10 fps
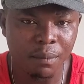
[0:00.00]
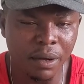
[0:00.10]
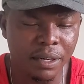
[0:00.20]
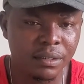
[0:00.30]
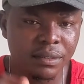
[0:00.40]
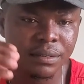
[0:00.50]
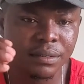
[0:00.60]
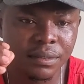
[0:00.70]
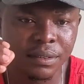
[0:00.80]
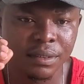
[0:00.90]
But
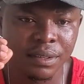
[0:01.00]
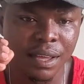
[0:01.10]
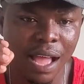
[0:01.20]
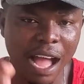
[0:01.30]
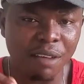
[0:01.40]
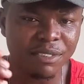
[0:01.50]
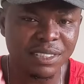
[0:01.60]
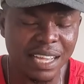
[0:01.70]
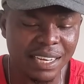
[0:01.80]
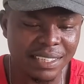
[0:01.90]
after
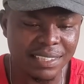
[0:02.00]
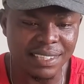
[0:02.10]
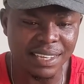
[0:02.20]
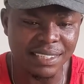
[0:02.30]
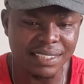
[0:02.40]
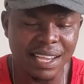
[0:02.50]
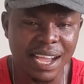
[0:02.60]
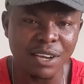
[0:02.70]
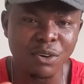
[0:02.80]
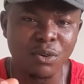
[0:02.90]
that incident,
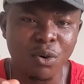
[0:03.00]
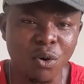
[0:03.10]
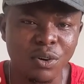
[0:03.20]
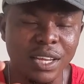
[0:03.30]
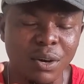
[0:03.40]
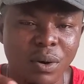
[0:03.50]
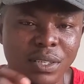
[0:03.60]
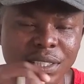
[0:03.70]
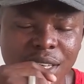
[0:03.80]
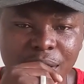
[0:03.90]
I called her
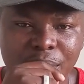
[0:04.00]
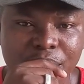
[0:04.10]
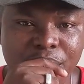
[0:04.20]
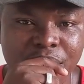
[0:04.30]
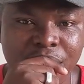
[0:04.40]
one time.